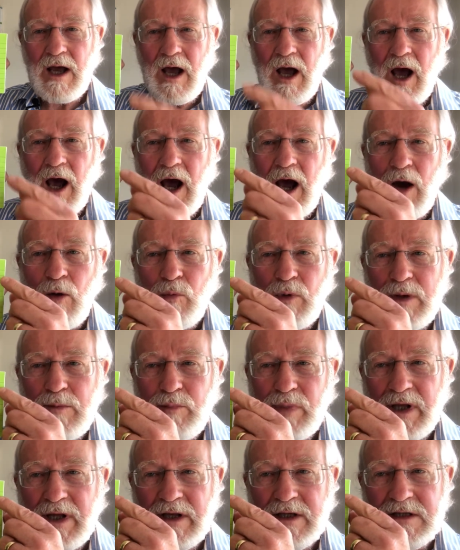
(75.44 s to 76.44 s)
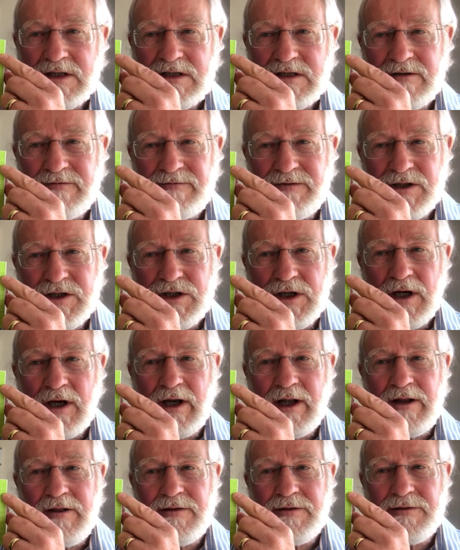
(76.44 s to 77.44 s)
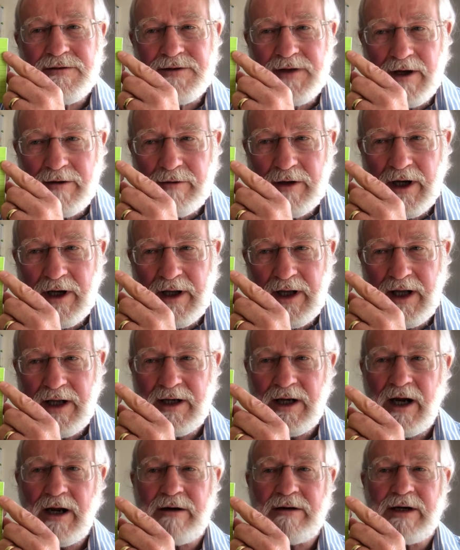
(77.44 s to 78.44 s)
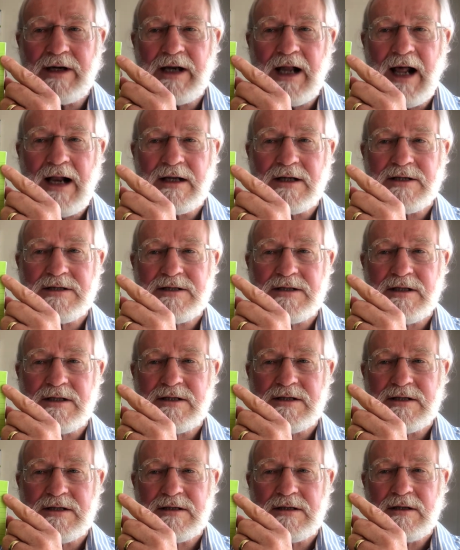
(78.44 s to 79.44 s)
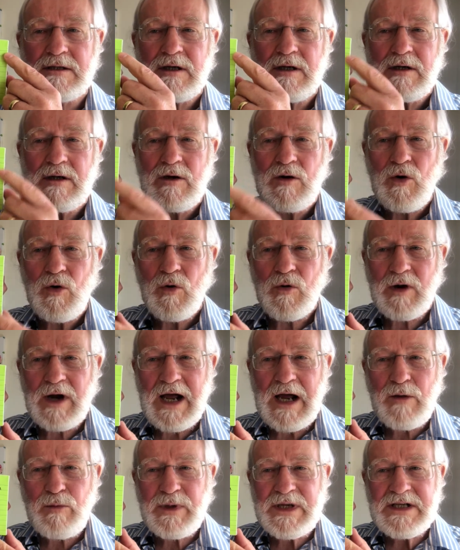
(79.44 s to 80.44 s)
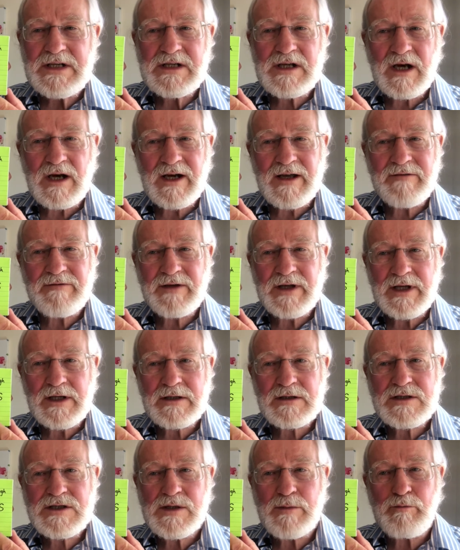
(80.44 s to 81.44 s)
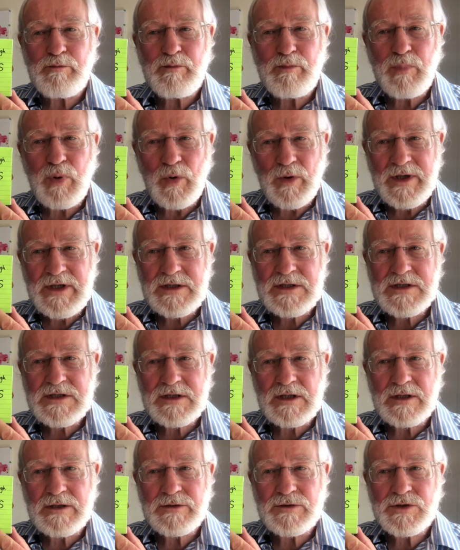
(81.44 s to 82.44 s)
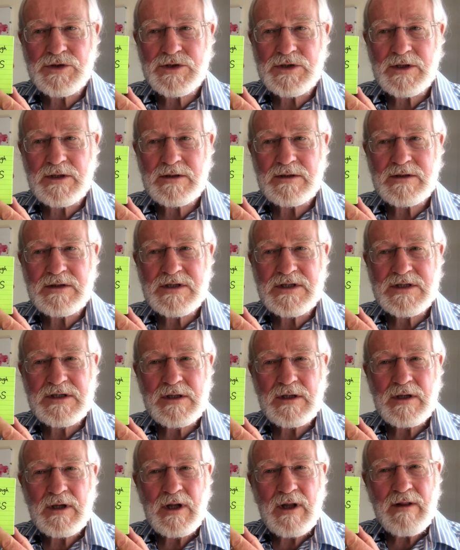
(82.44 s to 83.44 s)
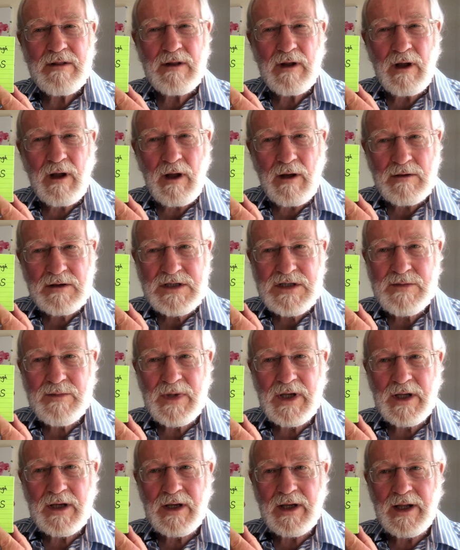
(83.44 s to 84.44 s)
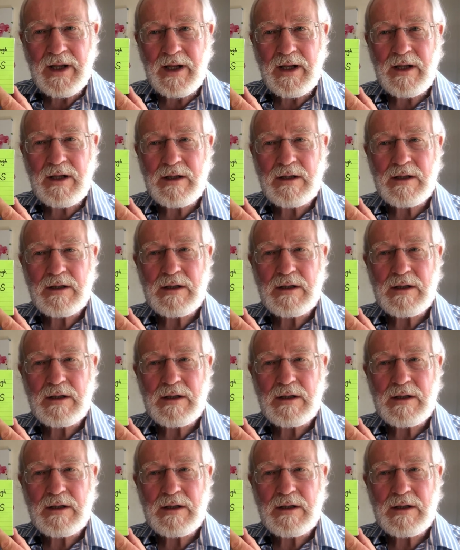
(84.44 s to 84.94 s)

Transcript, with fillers: Are we being sufficiently thorough in our analysis? Or are we diving to point solutions that ultimately